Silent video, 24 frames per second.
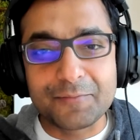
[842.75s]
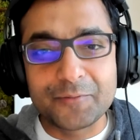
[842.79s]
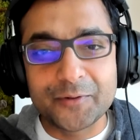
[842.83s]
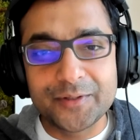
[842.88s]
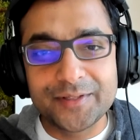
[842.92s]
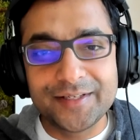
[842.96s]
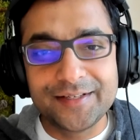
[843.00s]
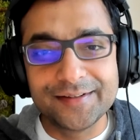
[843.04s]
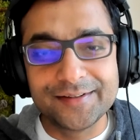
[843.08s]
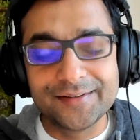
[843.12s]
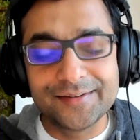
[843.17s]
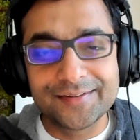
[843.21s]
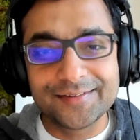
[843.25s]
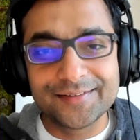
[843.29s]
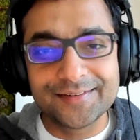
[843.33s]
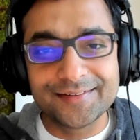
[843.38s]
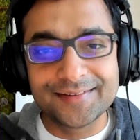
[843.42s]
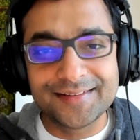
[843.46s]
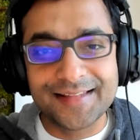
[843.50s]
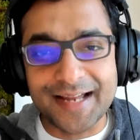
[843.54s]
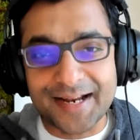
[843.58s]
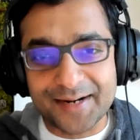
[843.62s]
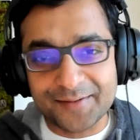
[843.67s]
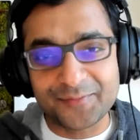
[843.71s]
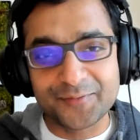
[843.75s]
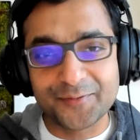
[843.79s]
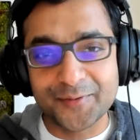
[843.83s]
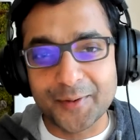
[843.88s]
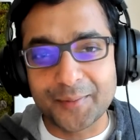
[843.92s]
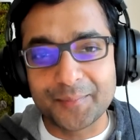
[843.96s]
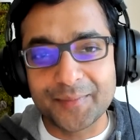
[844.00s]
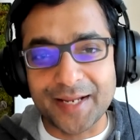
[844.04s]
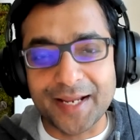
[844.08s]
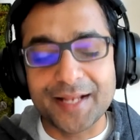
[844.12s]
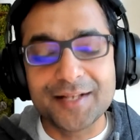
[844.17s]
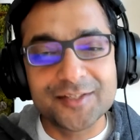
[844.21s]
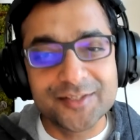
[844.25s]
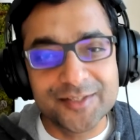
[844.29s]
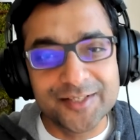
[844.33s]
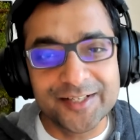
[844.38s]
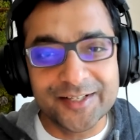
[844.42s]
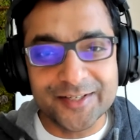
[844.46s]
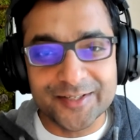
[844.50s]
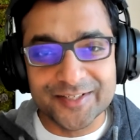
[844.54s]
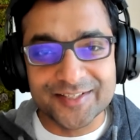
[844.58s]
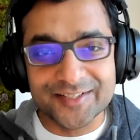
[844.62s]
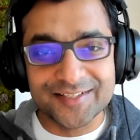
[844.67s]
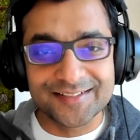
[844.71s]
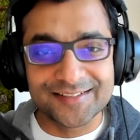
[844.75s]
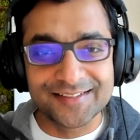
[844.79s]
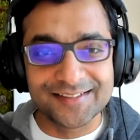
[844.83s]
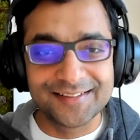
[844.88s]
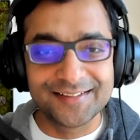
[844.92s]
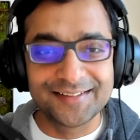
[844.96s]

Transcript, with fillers: would hear that from engineers.